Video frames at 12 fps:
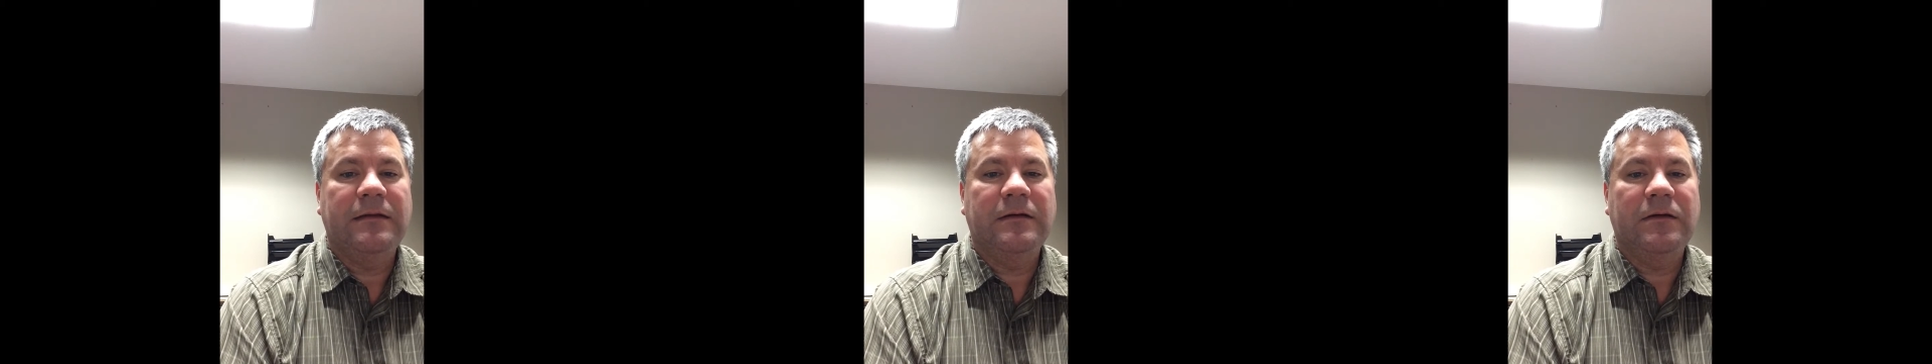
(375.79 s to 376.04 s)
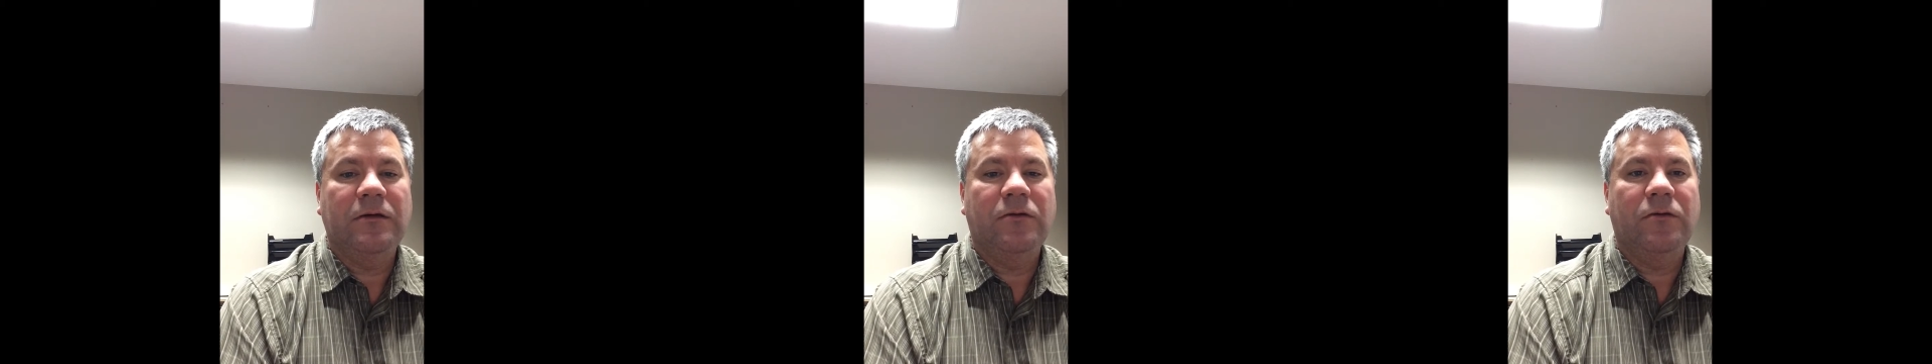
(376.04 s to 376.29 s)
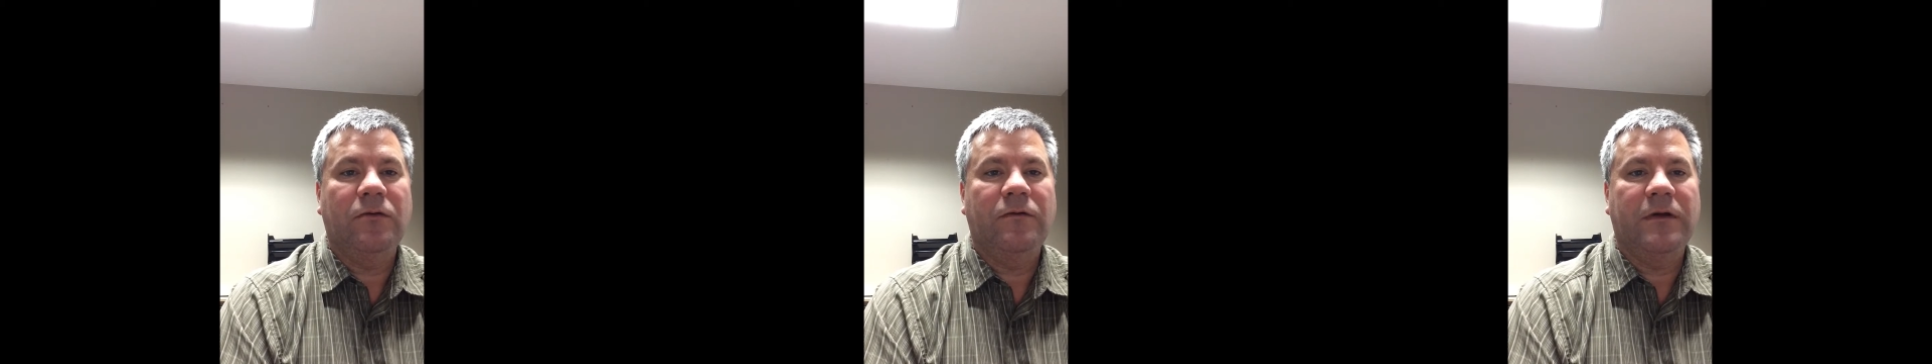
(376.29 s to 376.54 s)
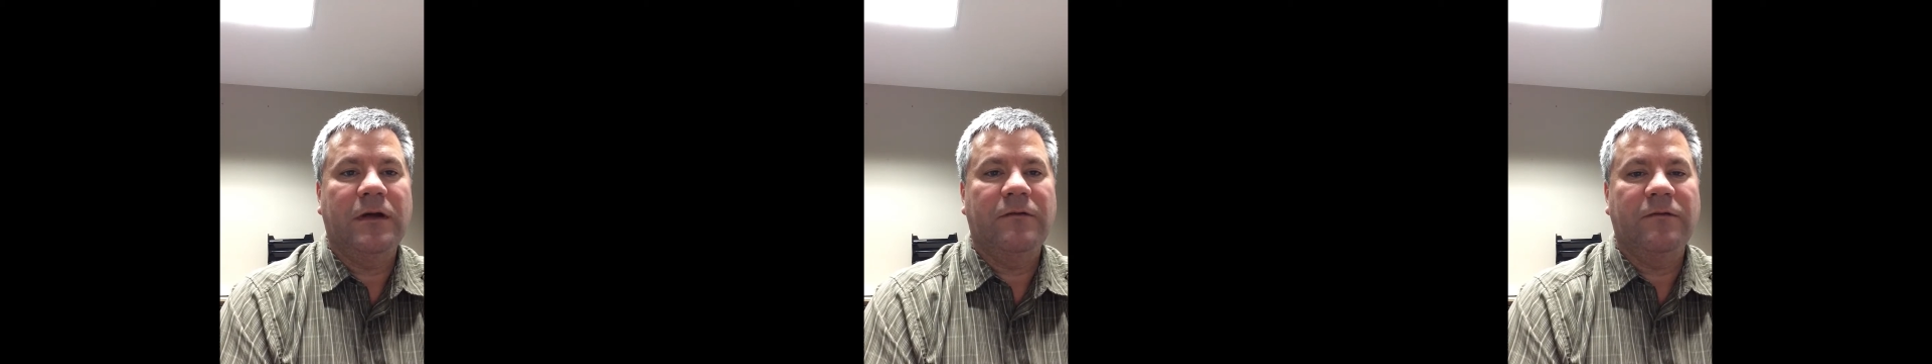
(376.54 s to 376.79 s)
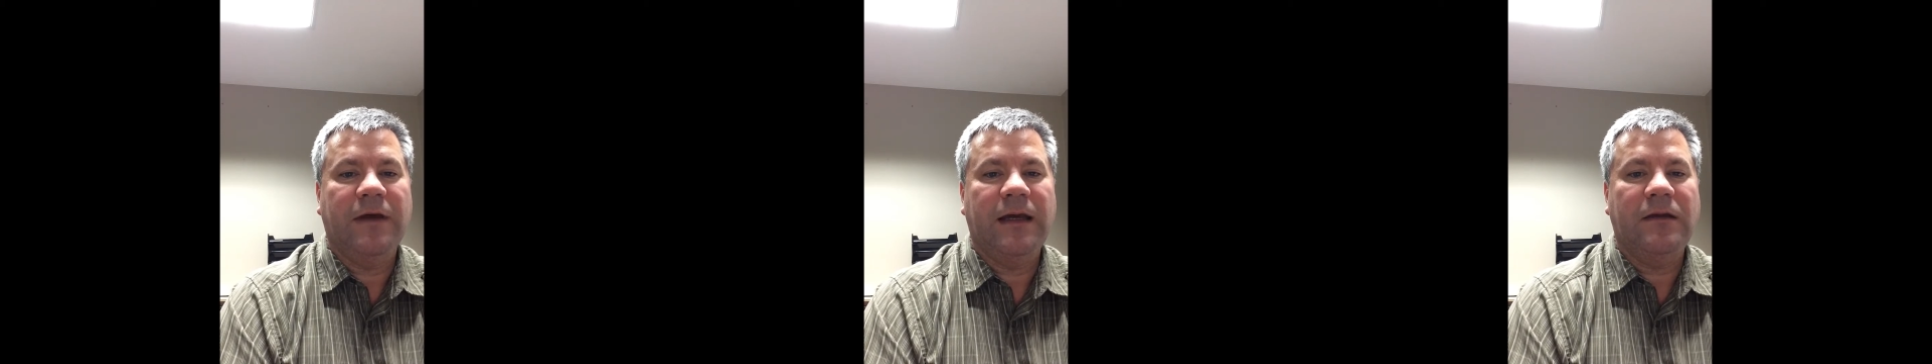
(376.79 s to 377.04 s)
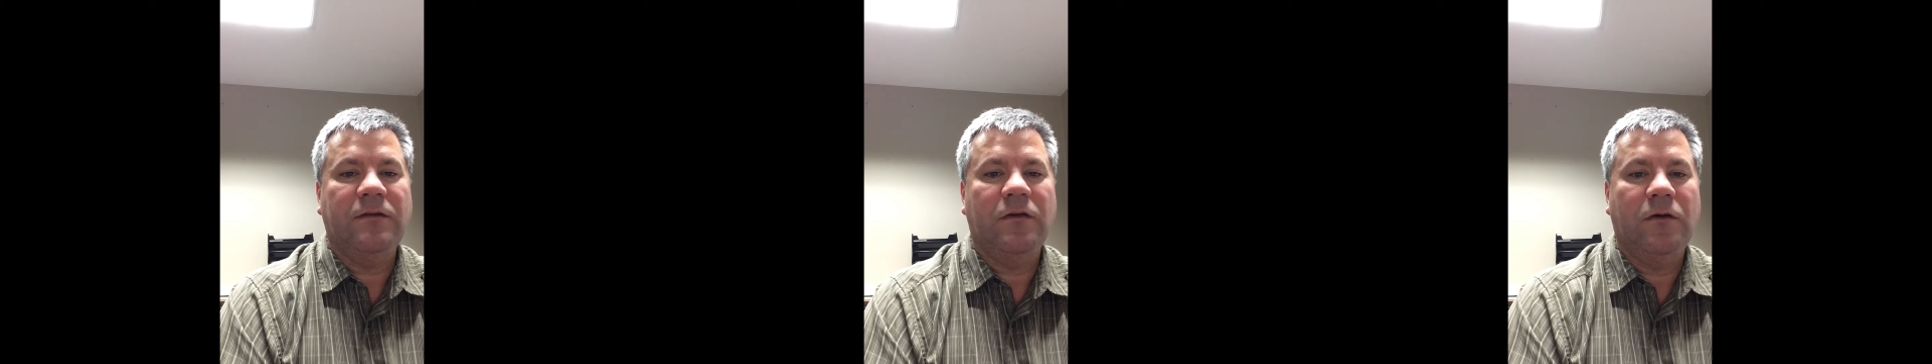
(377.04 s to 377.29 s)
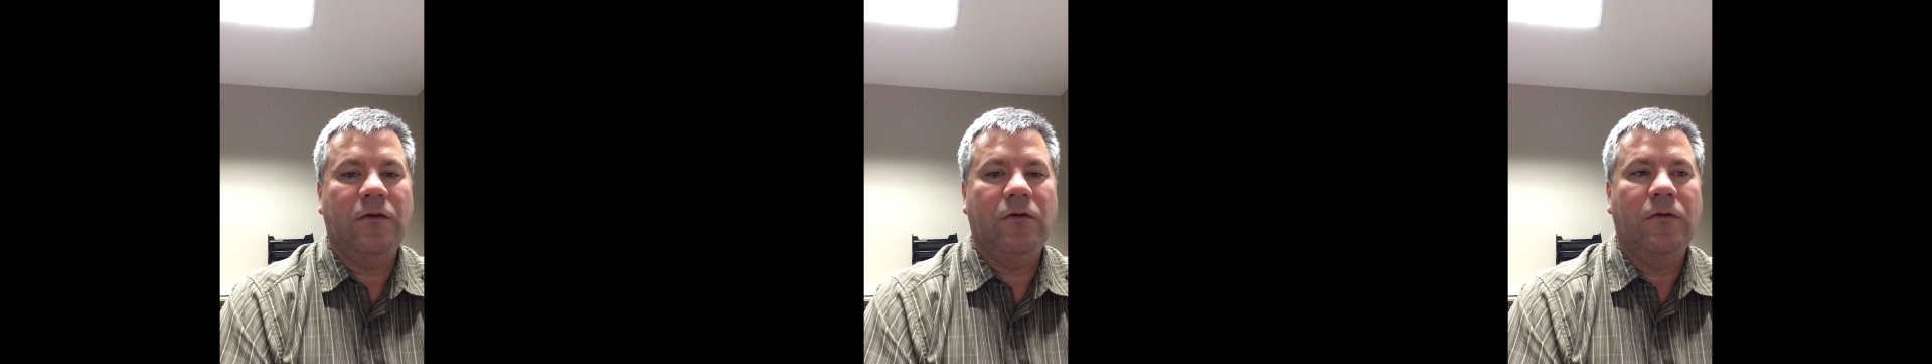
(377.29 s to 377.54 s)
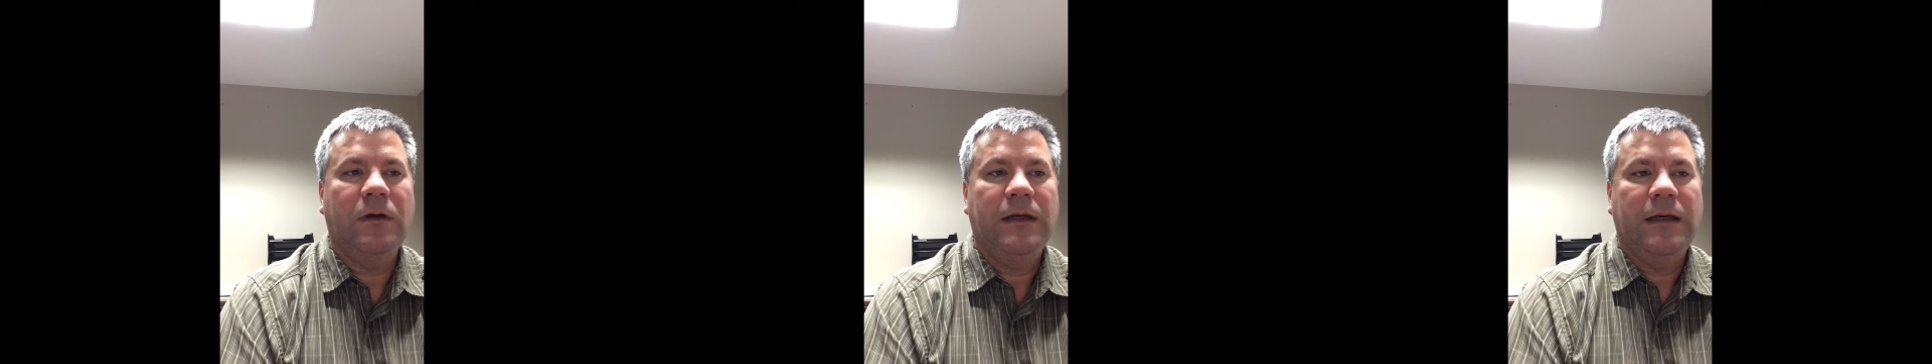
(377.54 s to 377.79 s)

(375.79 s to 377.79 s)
to convey to